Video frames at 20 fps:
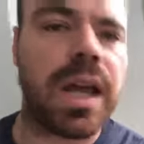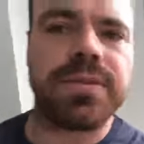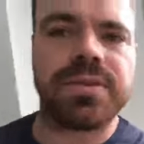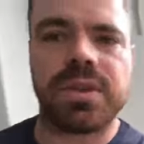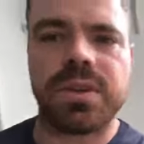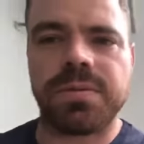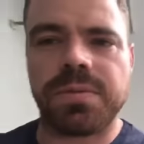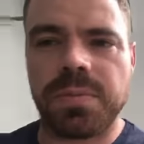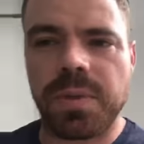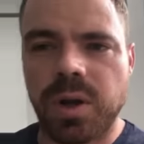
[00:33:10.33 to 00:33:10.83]
my
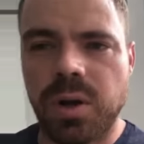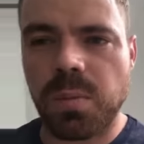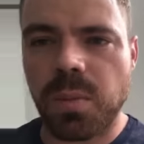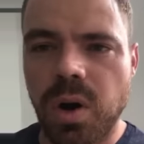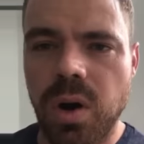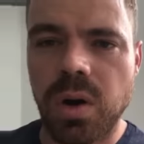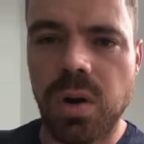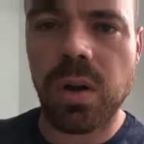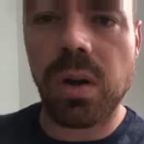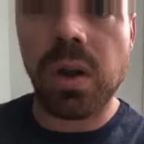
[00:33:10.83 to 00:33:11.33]
live stream from
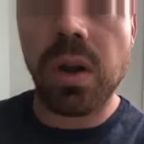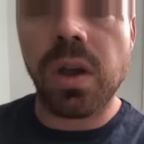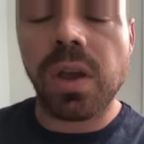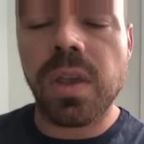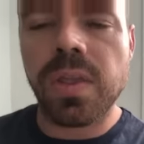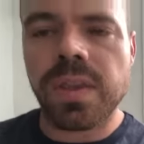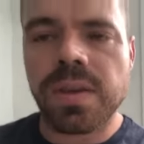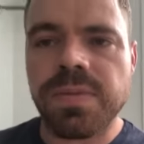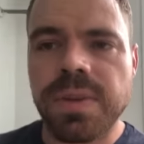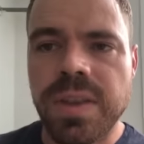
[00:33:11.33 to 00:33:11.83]
there tomorrow.
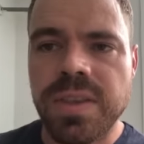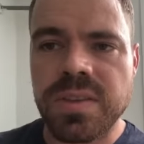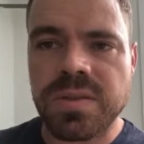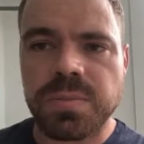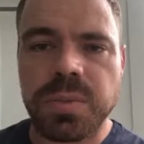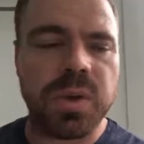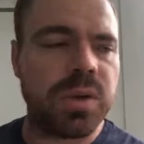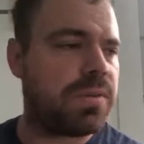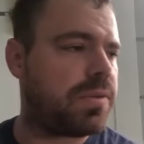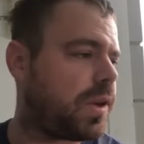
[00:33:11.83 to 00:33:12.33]
They've
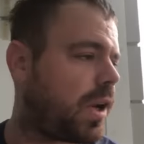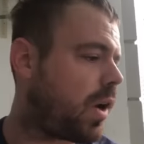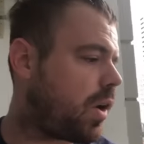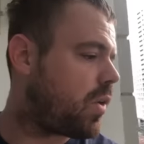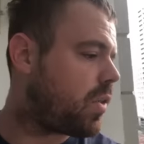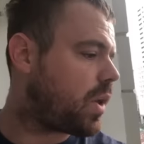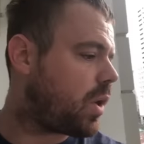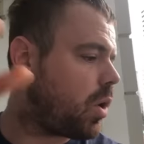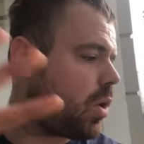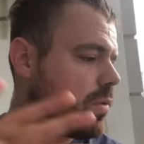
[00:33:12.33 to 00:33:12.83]
got this beautiful
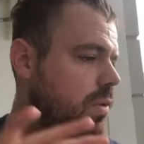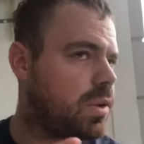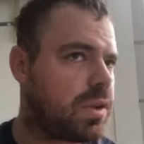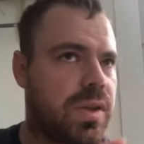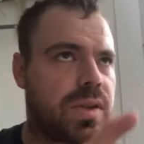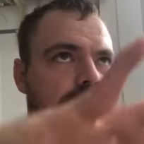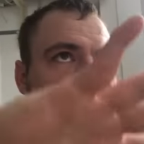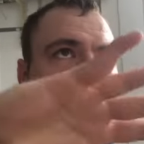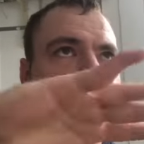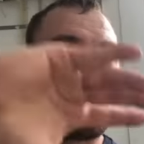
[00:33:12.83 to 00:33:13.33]
area that
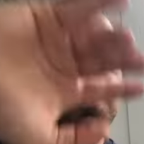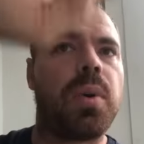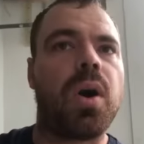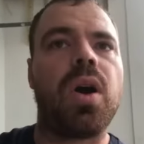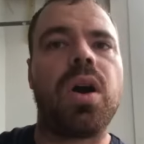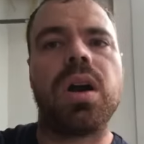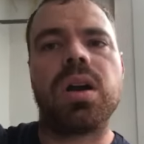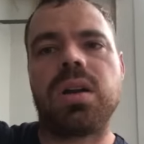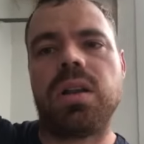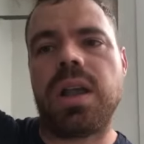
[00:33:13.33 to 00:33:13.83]
overlooks like
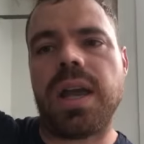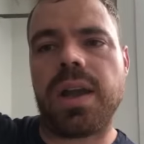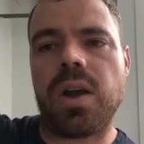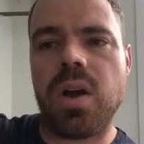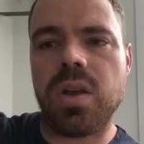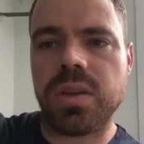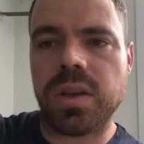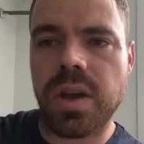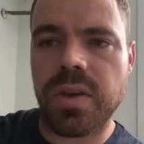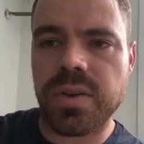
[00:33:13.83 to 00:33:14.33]
the park,
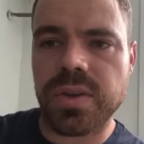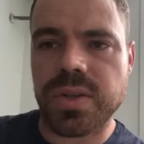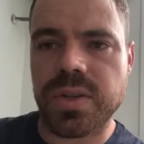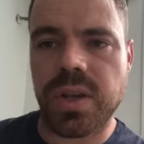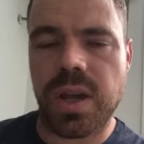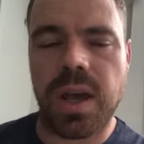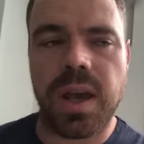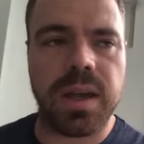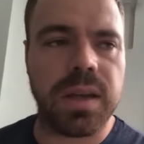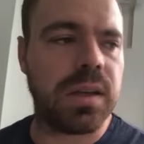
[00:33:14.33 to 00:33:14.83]
like on the
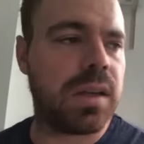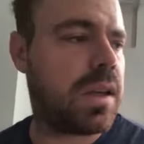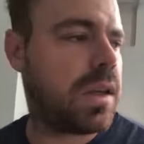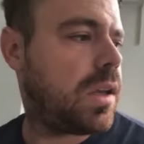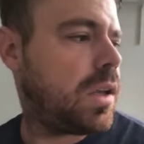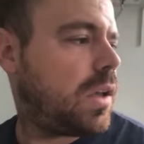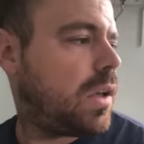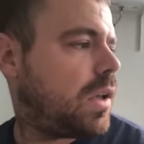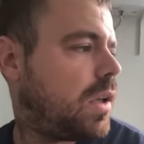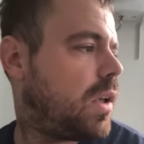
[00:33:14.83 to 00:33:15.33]
other
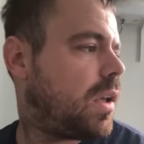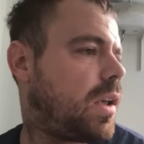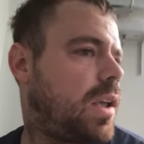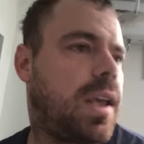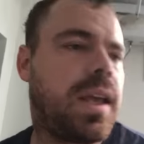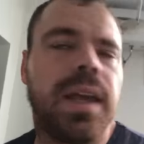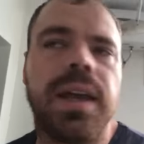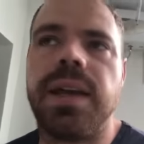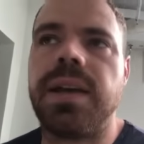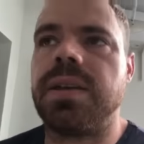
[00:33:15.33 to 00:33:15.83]
side,
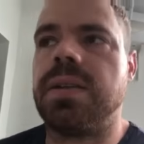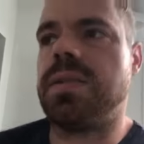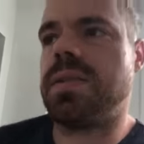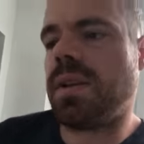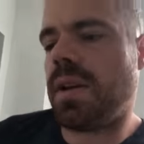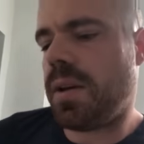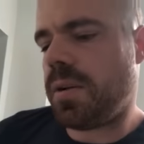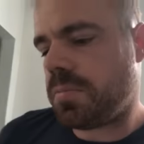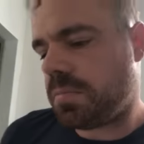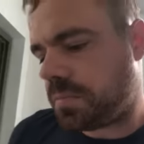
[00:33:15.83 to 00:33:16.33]

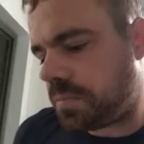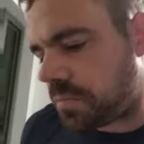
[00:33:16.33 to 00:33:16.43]
and